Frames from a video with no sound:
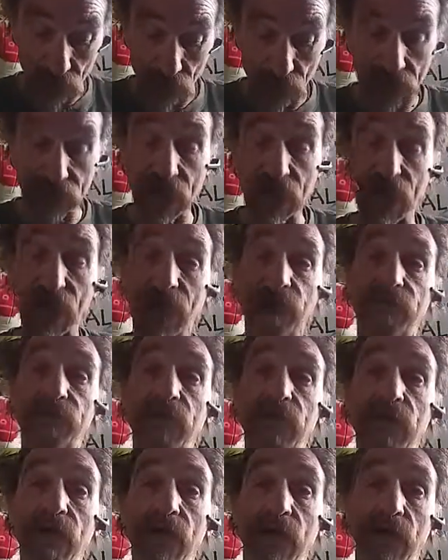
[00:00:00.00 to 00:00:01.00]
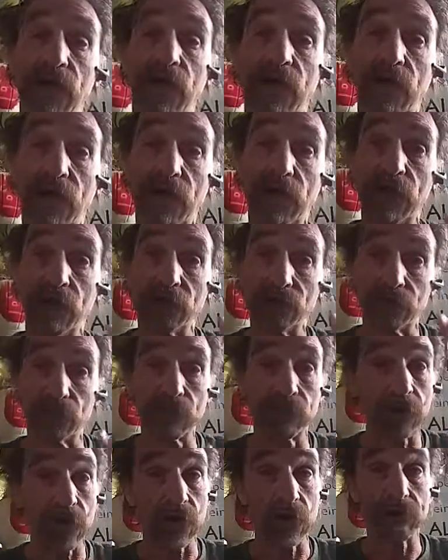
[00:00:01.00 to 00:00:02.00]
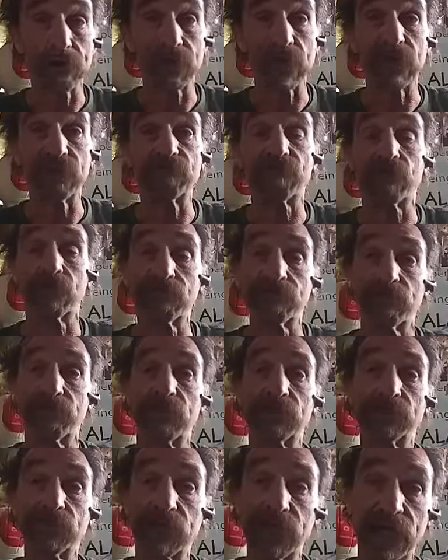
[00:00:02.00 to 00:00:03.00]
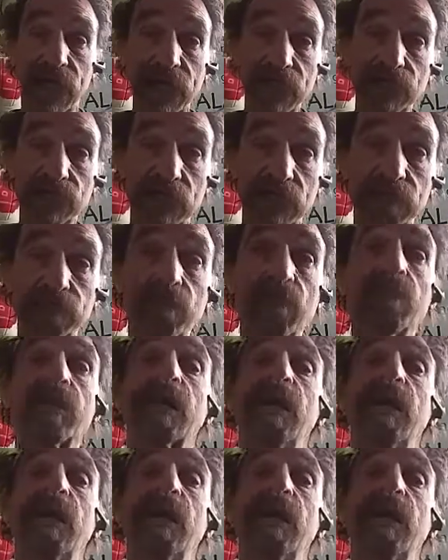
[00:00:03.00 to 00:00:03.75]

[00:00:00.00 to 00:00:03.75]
going to have a third-party platform for education.